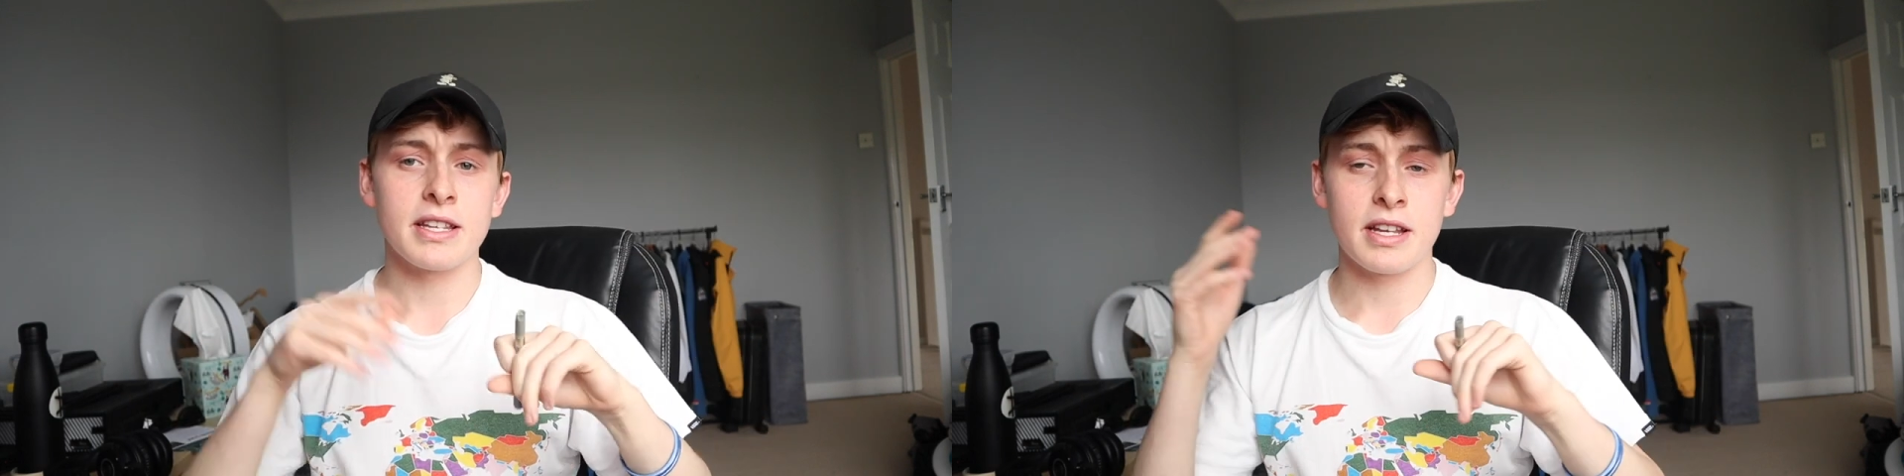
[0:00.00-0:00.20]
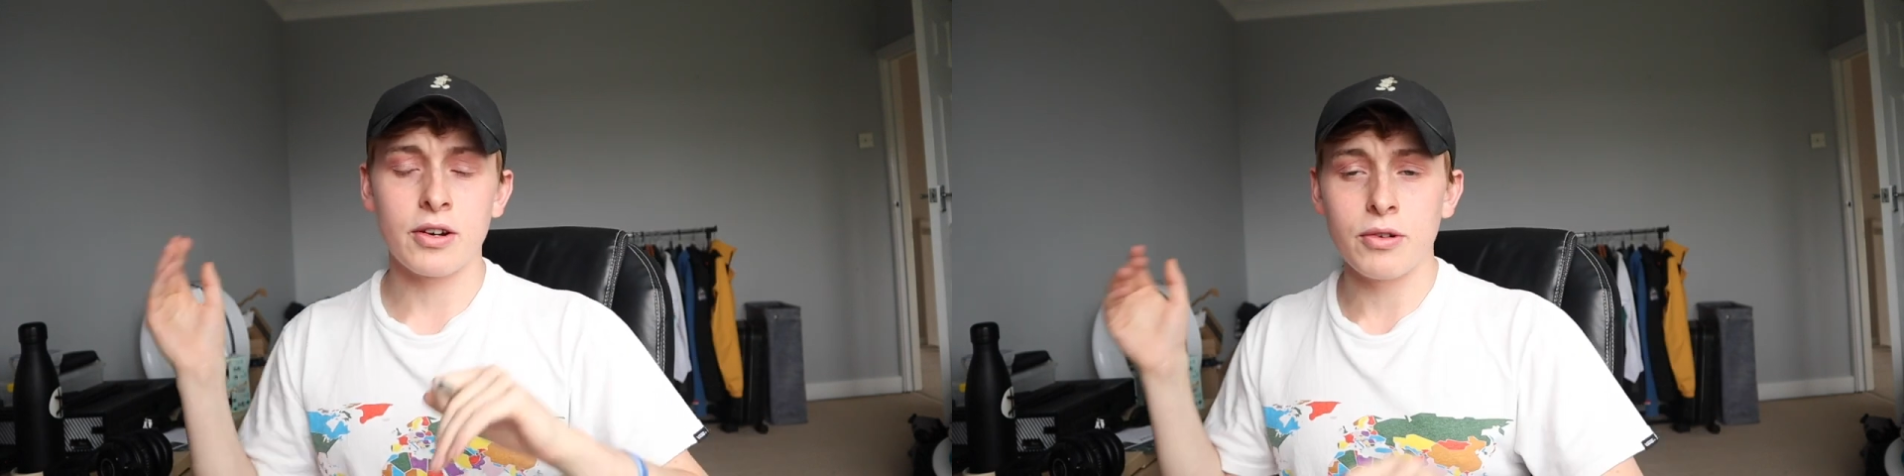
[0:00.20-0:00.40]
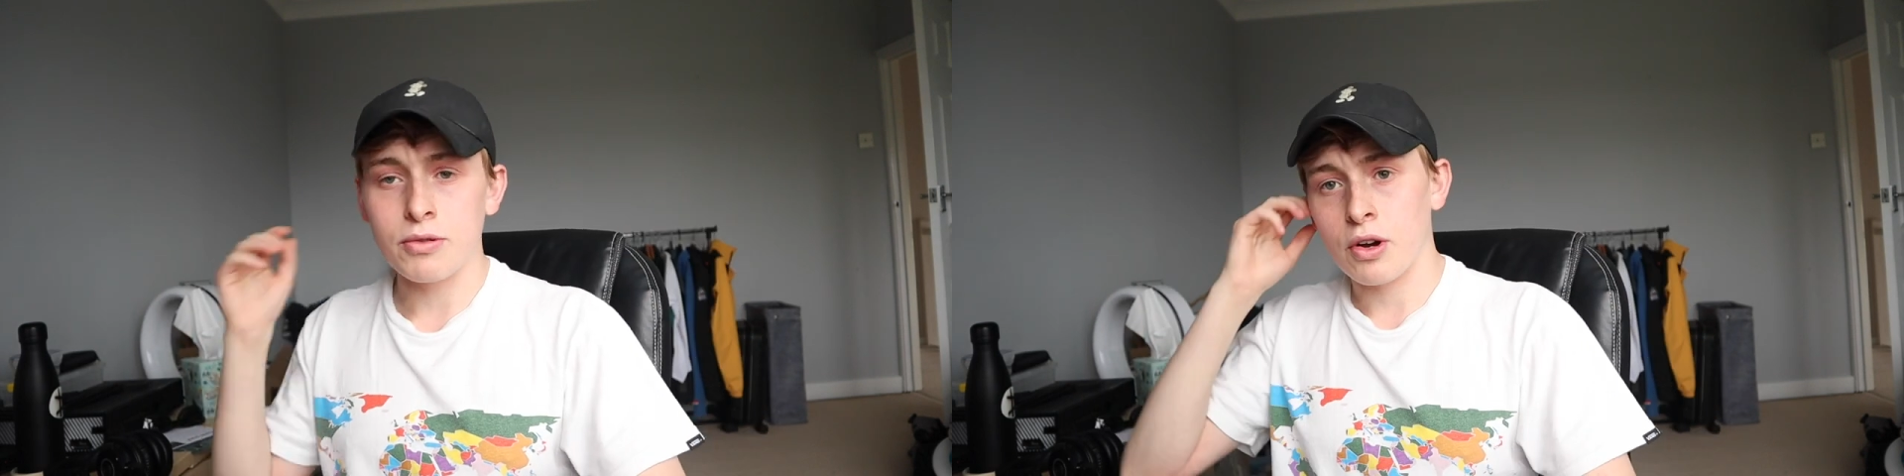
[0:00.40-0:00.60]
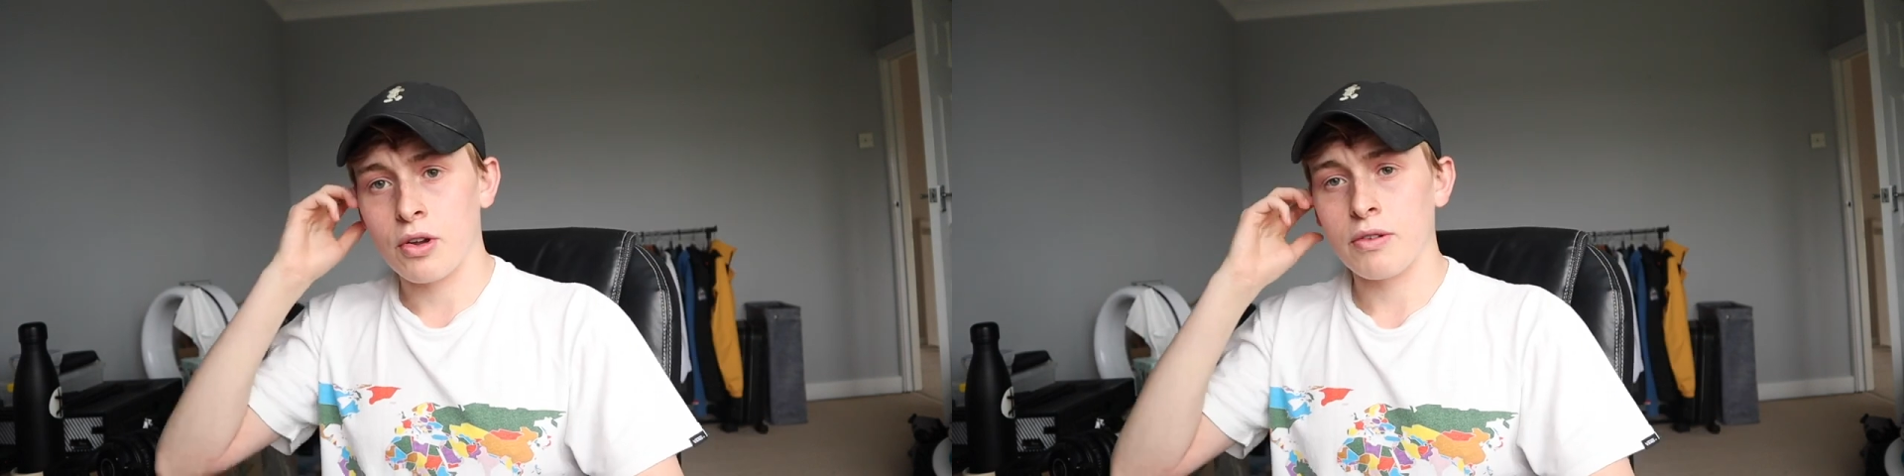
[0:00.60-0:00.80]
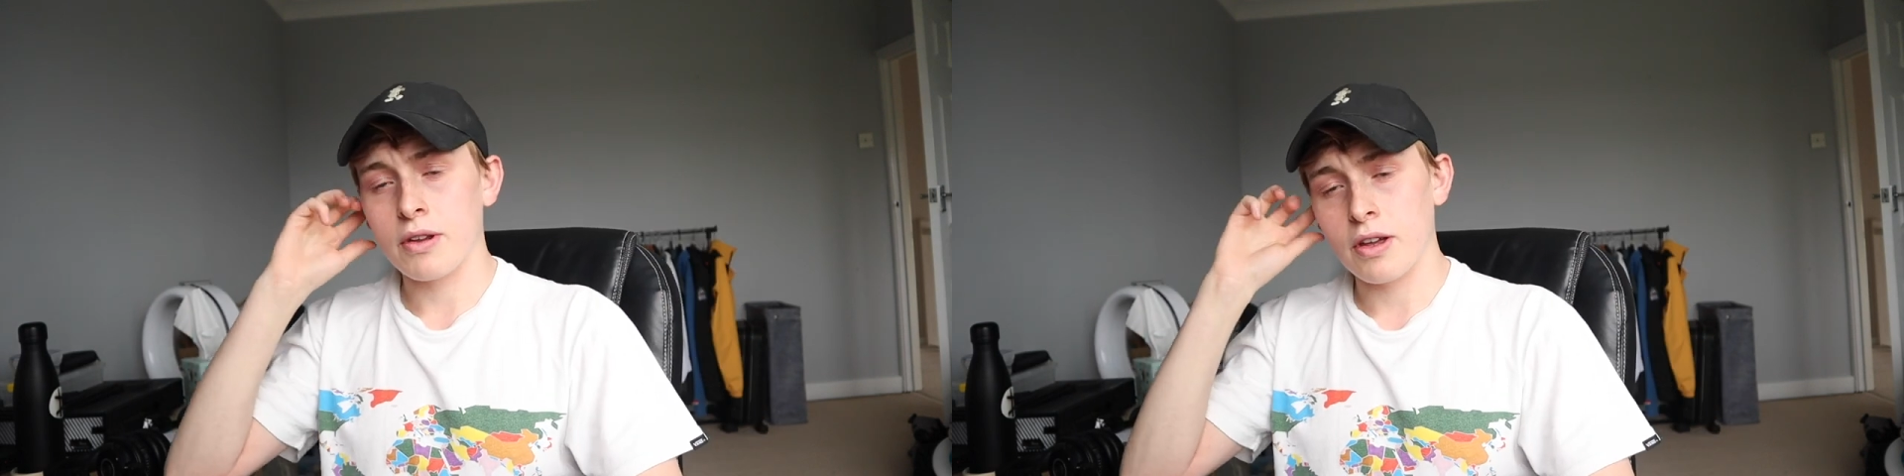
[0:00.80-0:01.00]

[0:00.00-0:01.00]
as they're called on